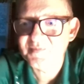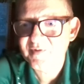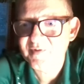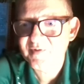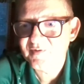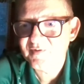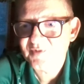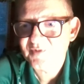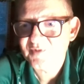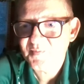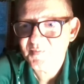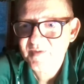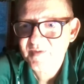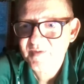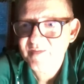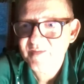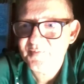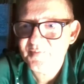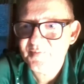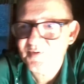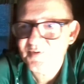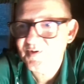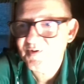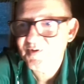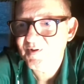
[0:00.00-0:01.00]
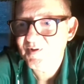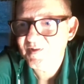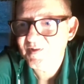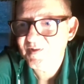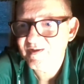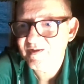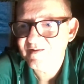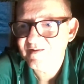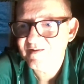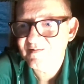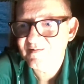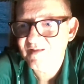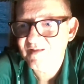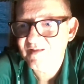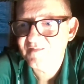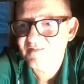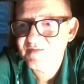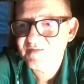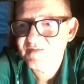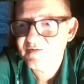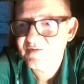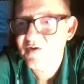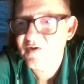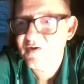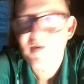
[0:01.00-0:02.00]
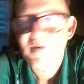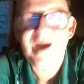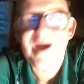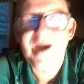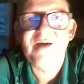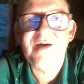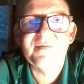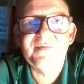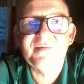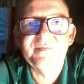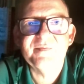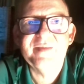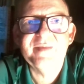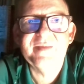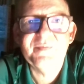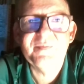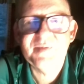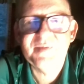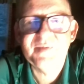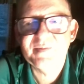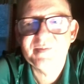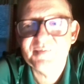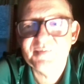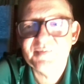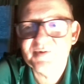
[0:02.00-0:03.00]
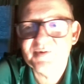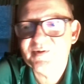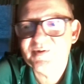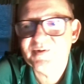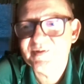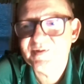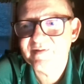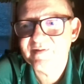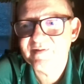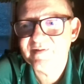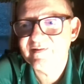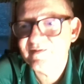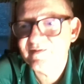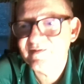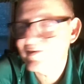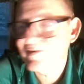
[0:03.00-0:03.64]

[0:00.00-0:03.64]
with her people and loves to go out and meet people and